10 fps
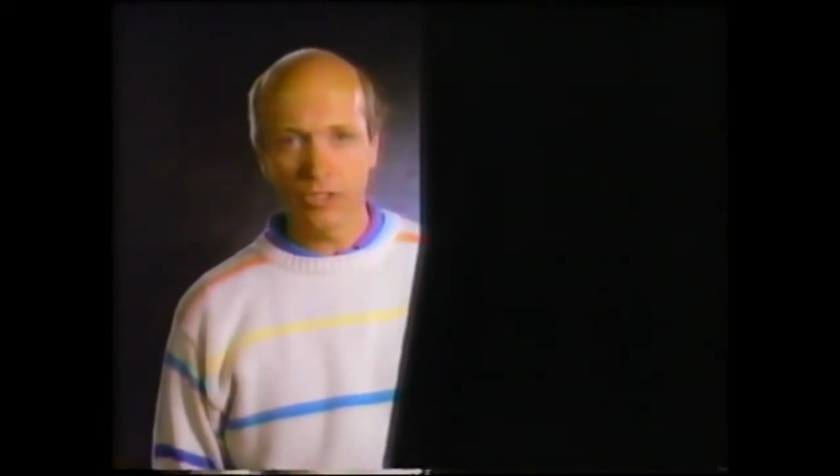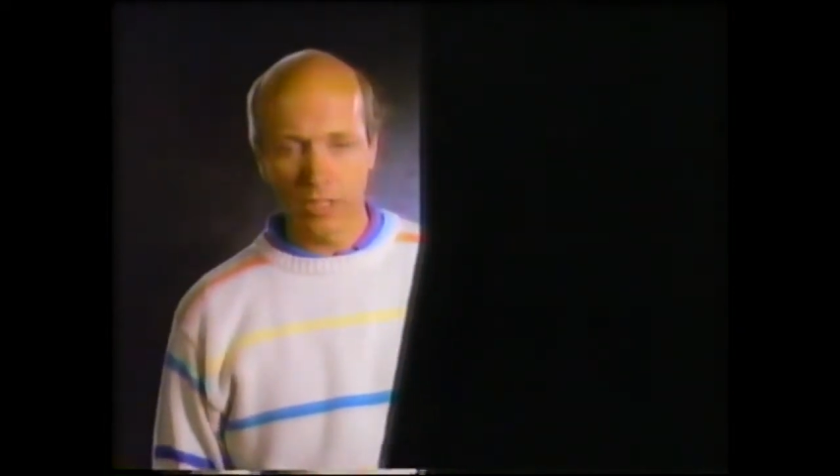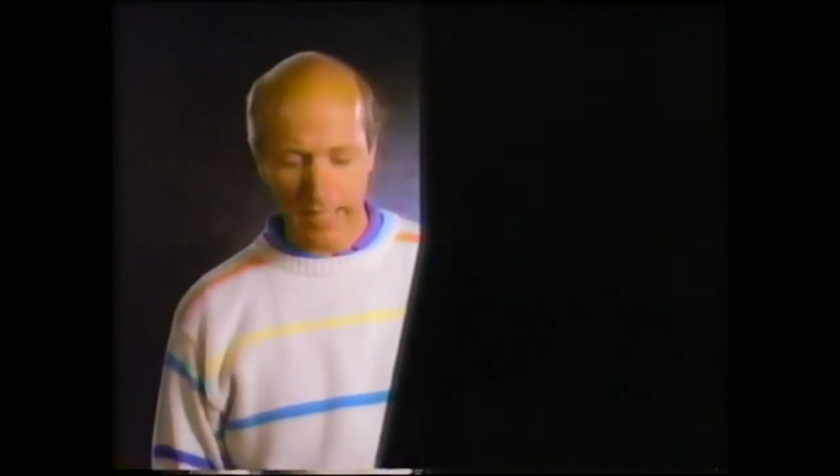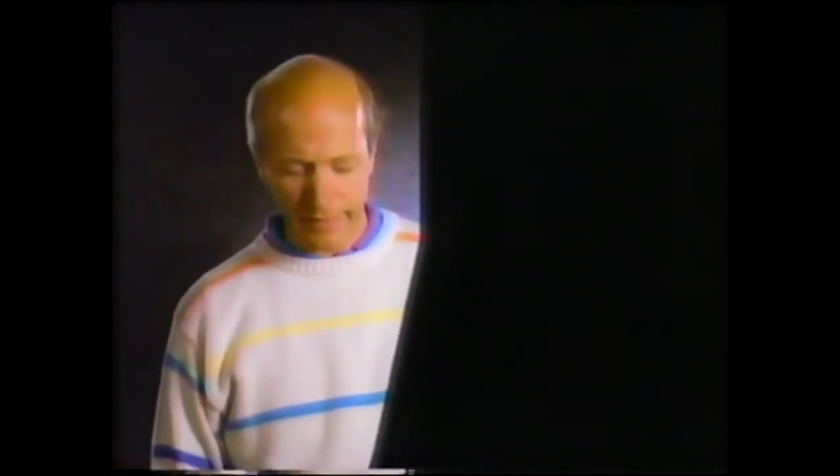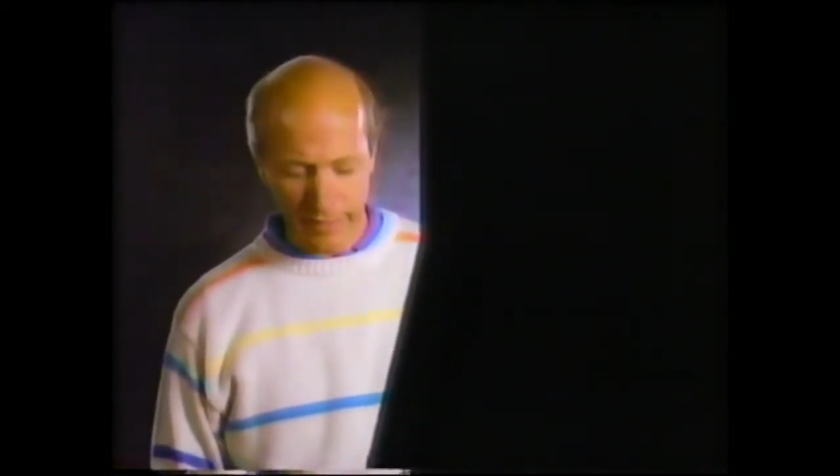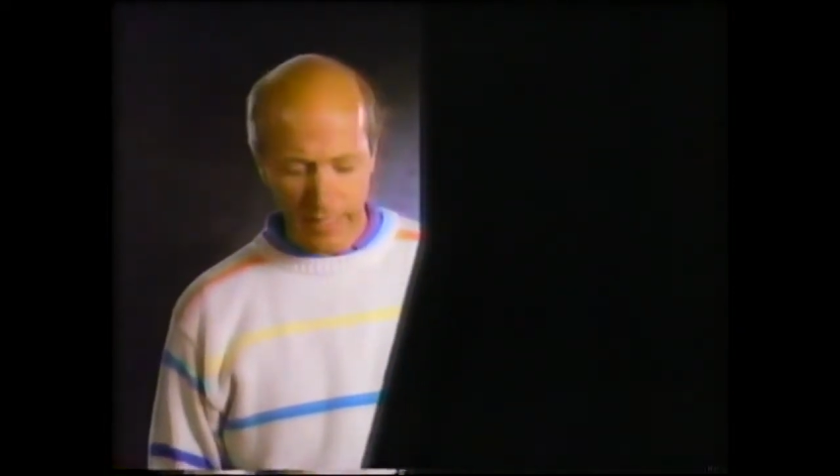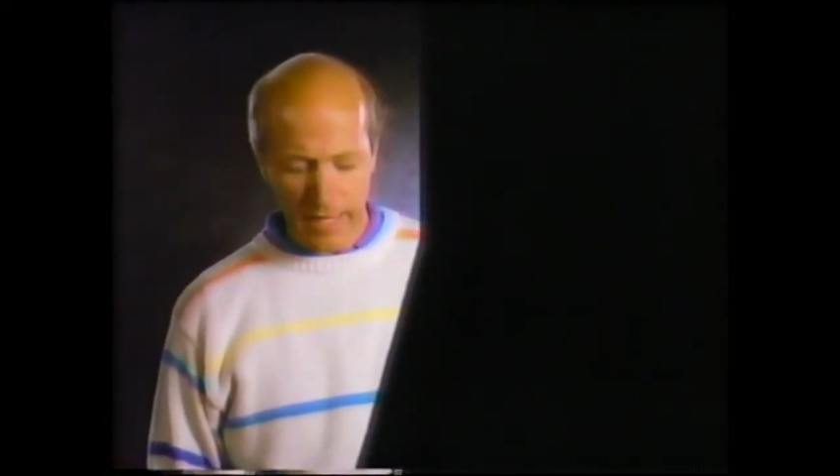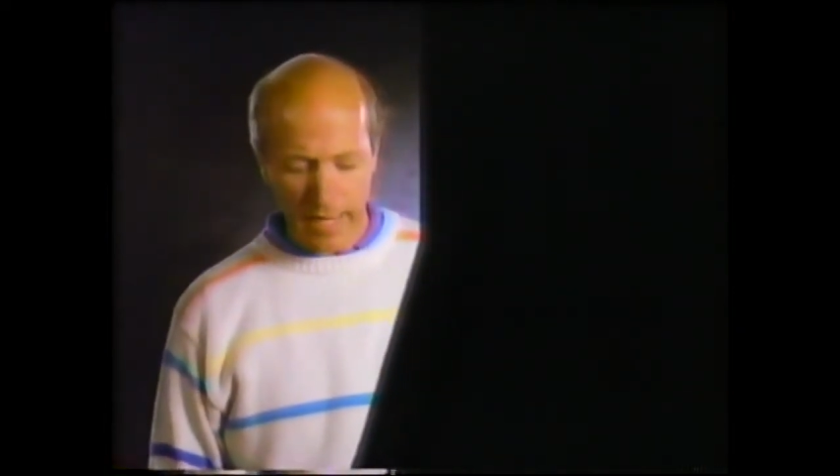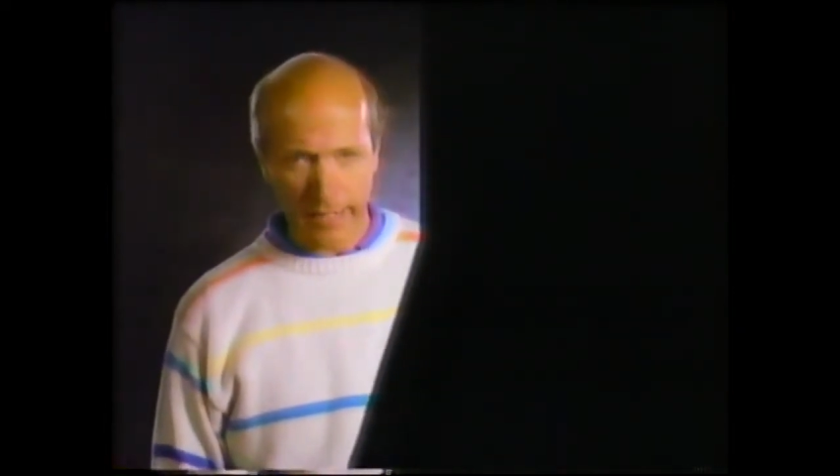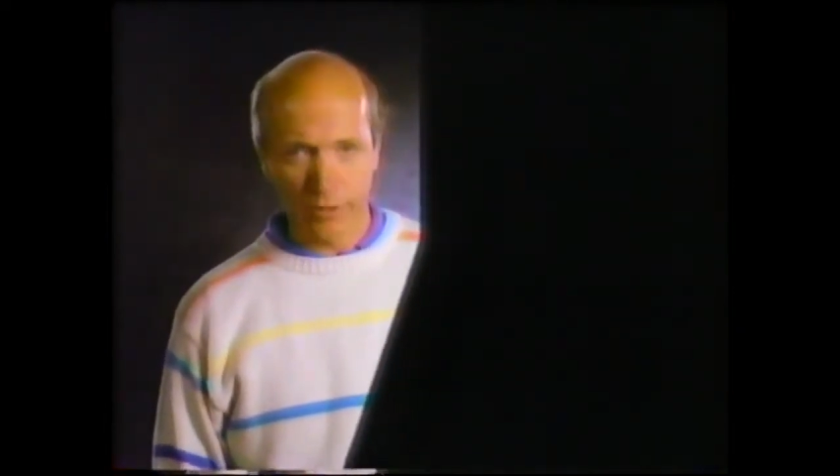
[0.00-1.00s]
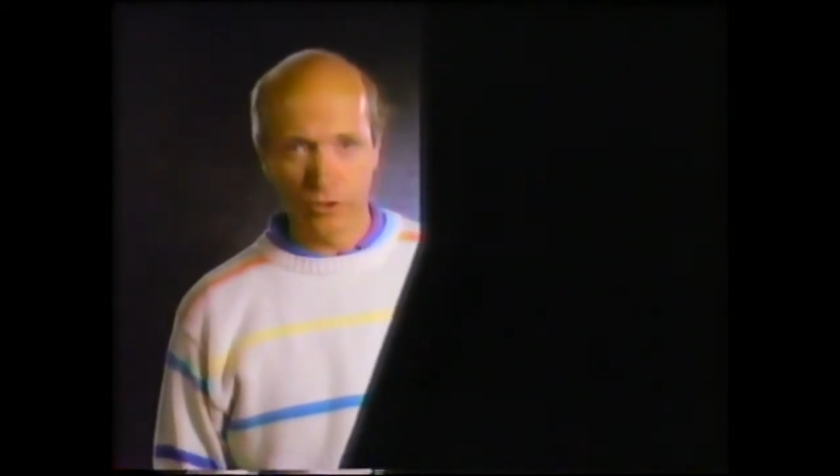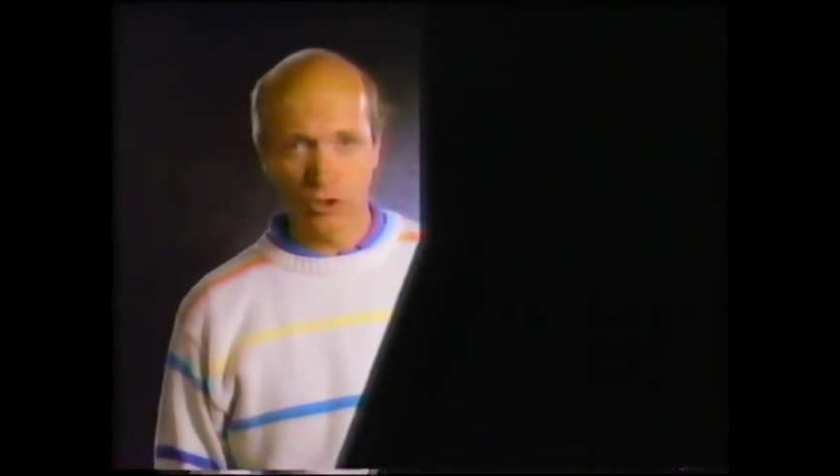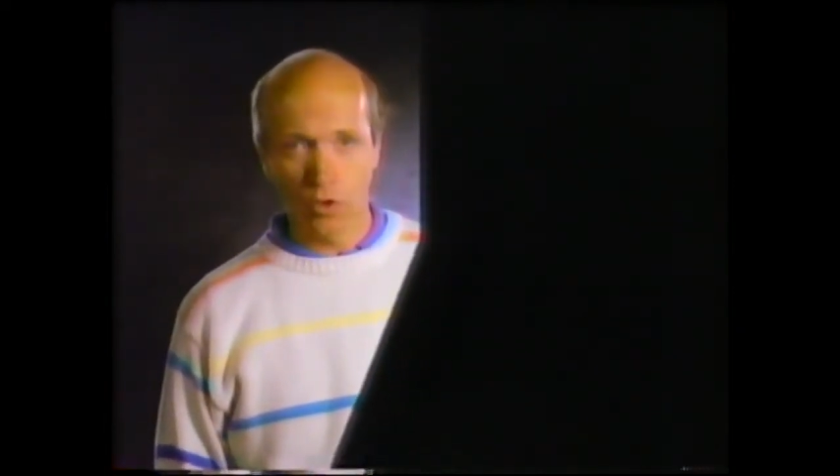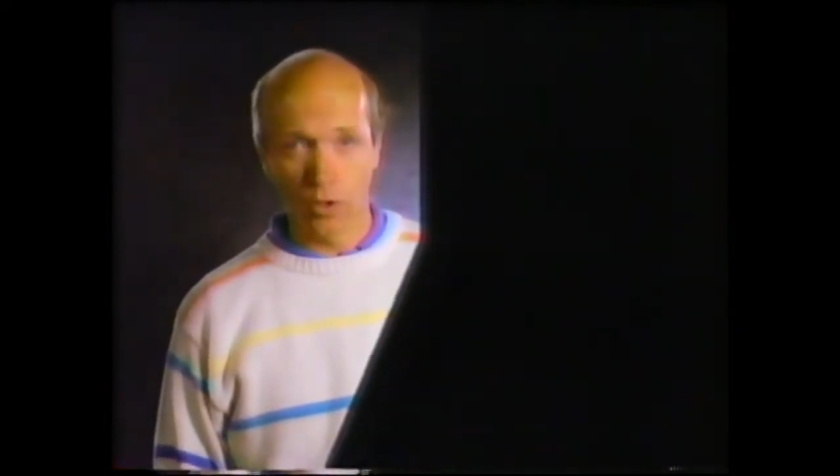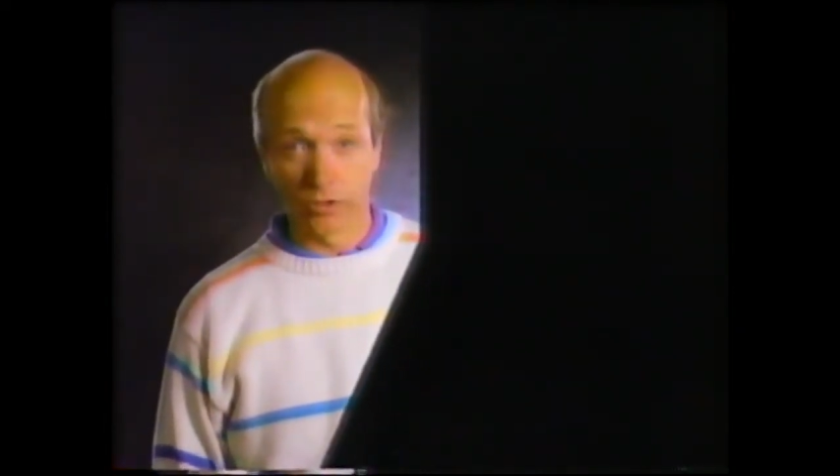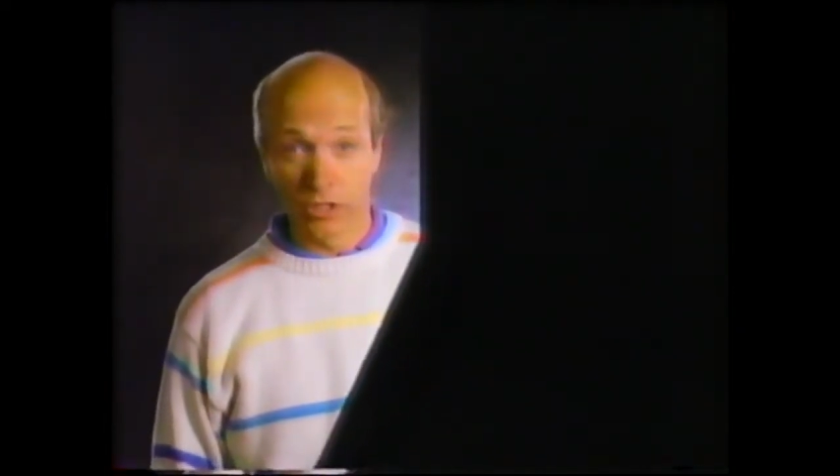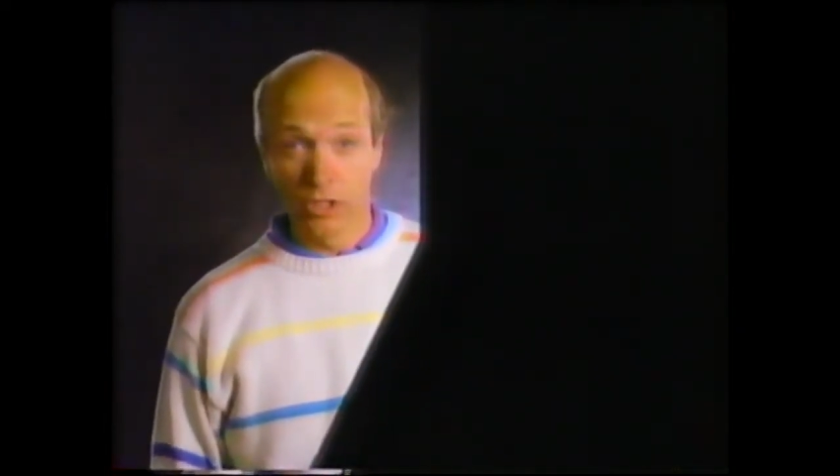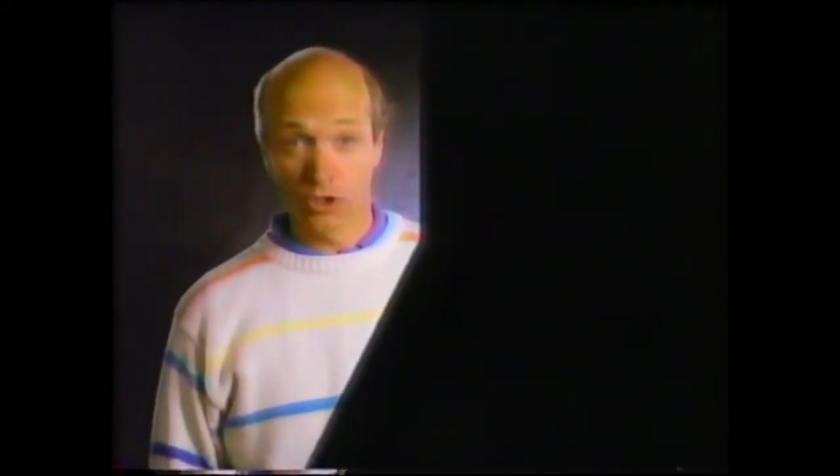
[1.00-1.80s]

select Eckerd stores.